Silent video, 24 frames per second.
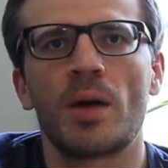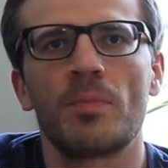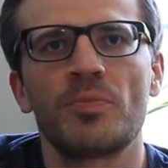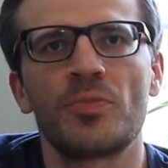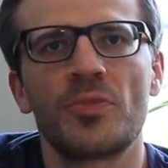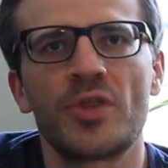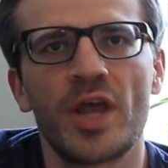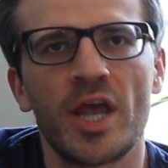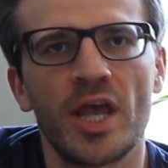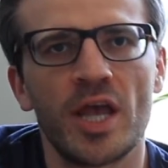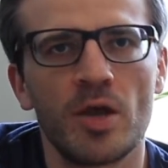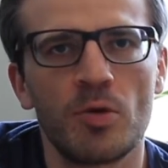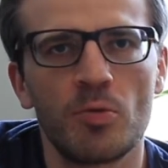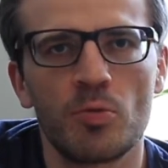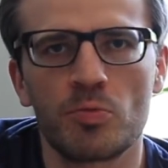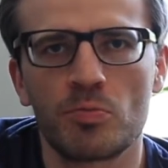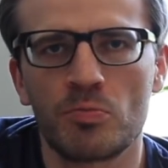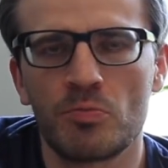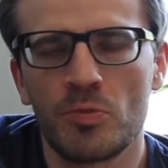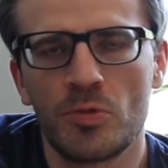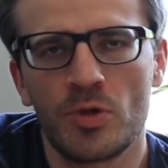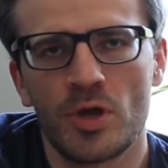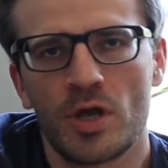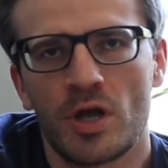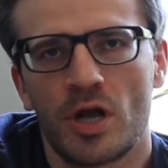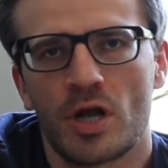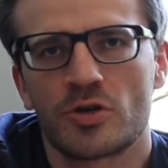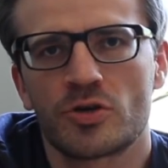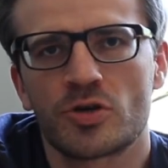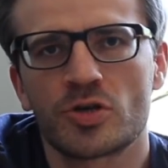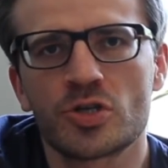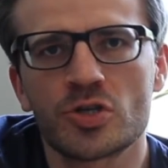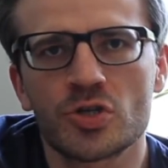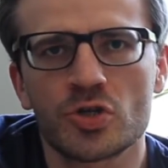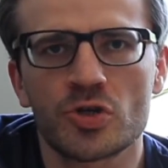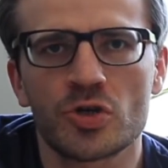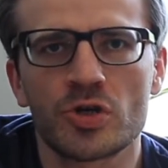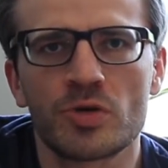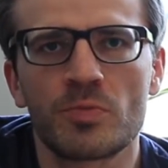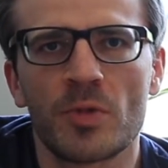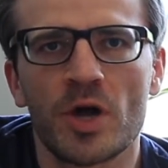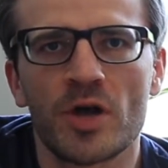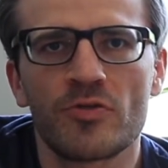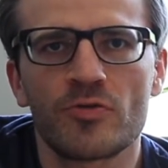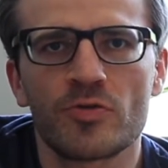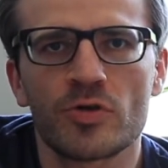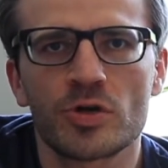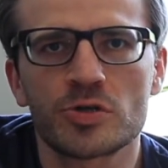They understood
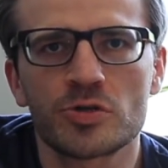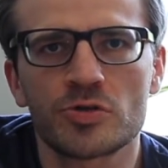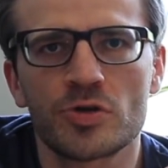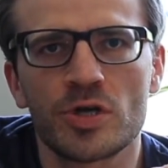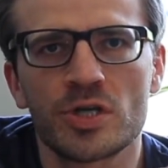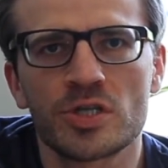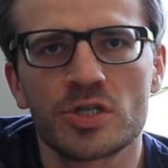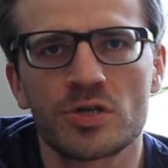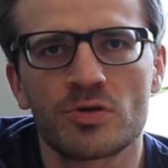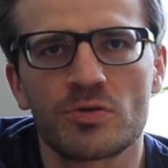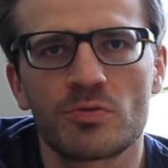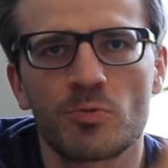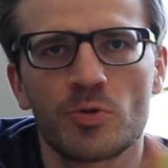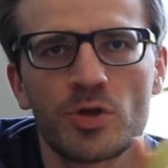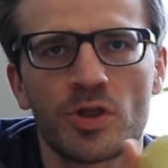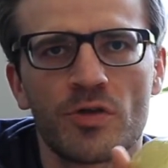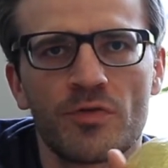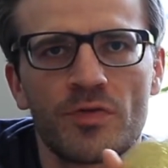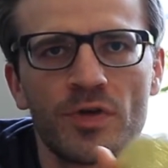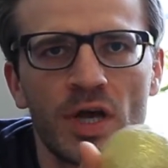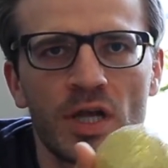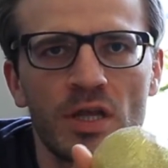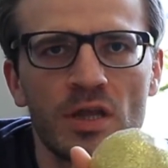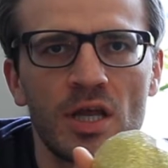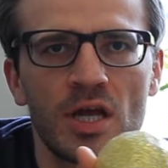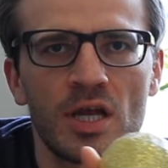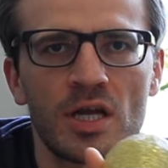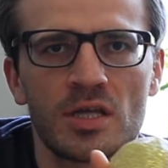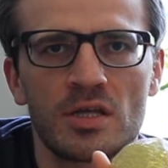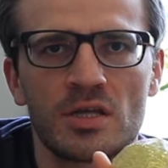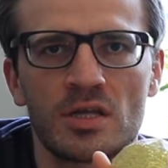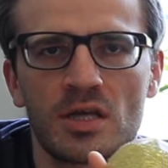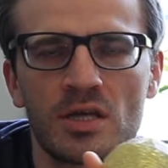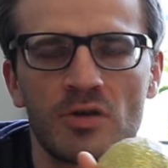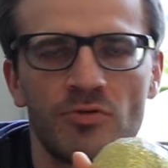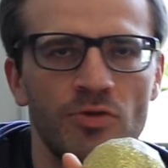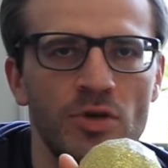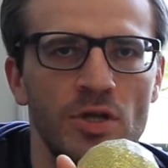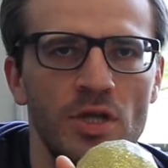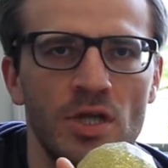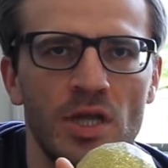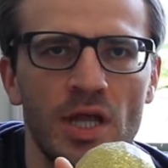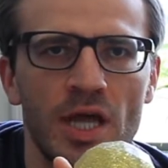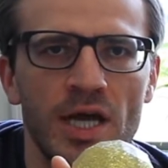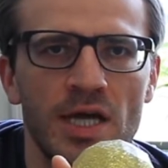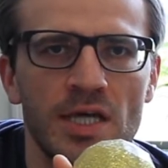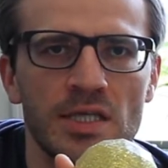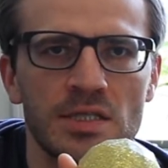my frustration with the fact that it didn't really
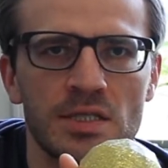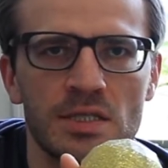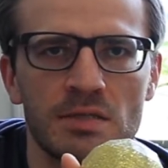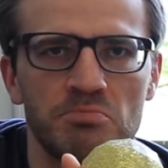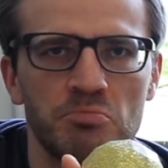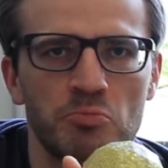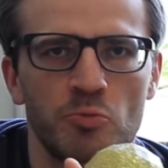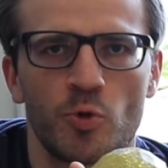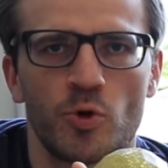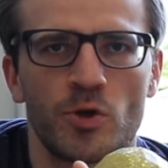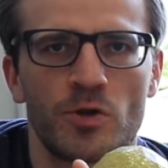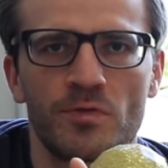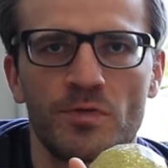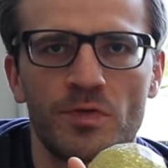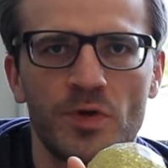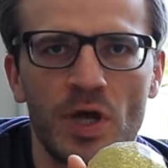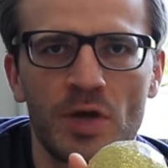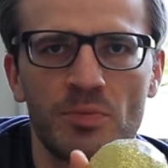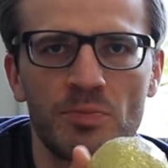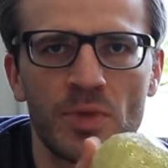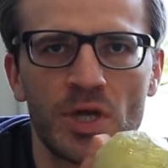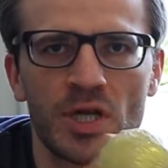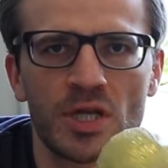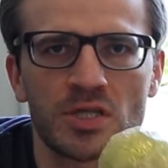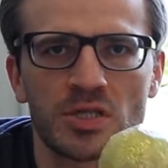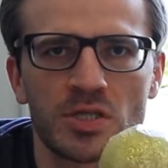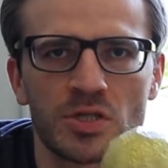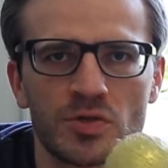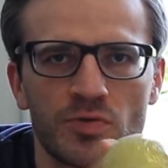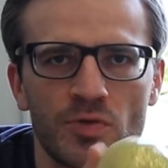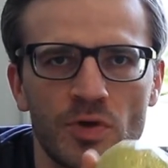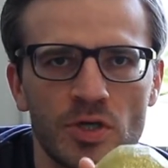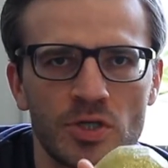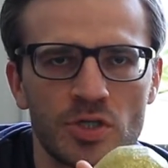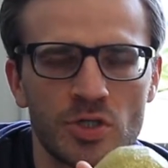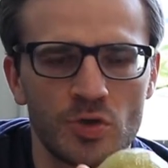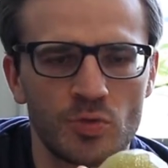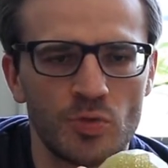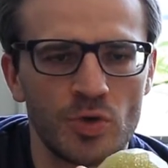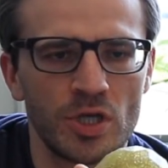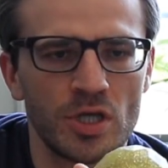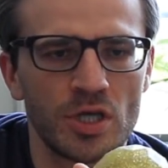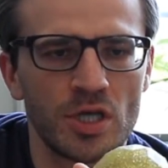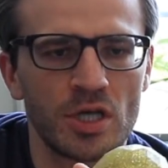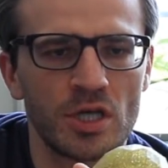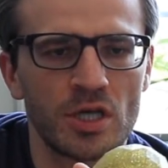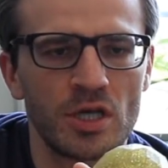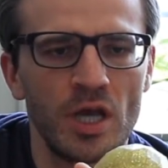last more than 5 minutes as far as
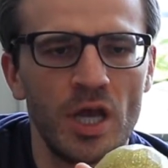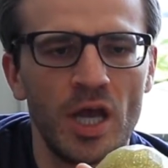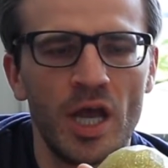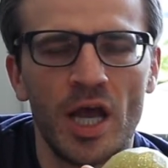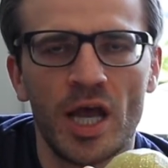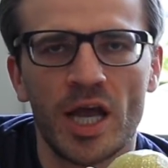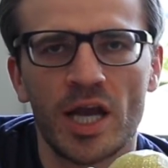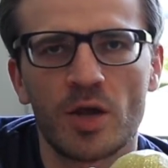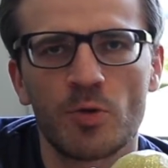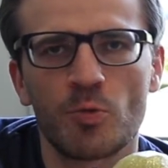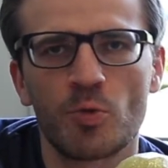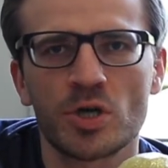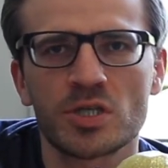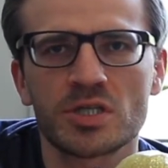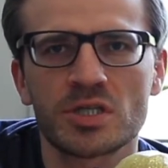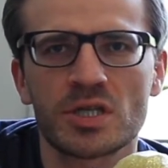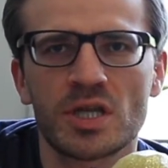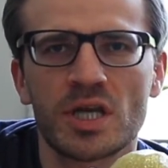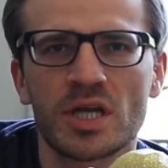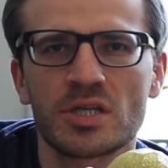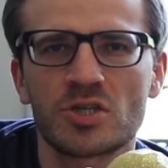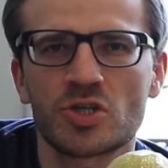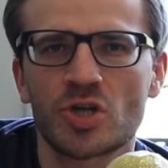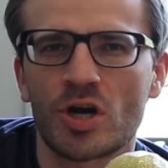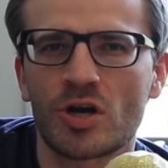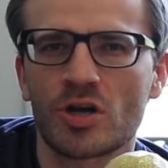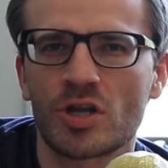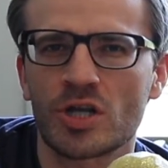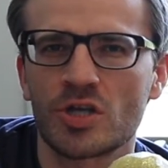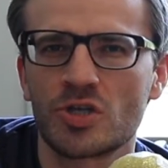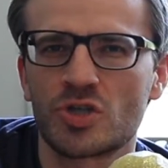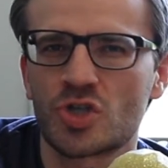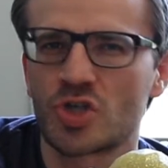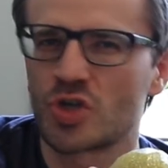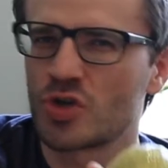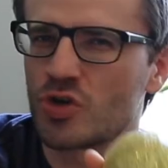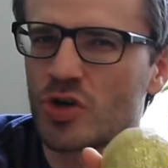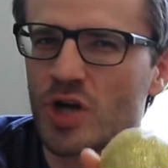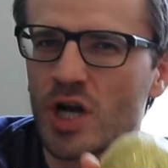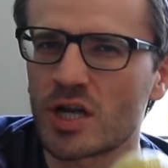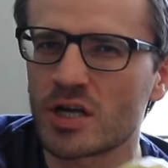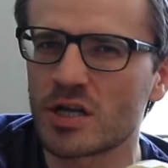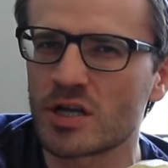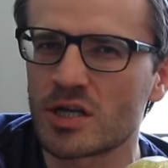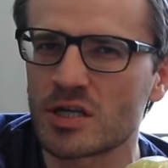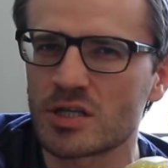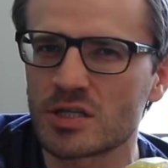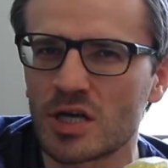squeaking. And it wasn't like Charlie chewed
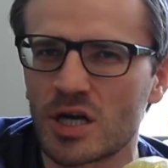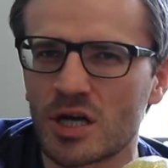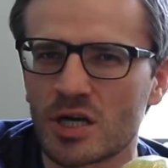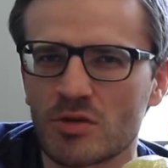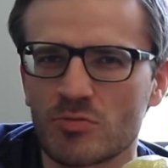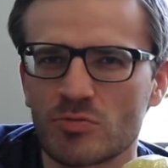on it a ton.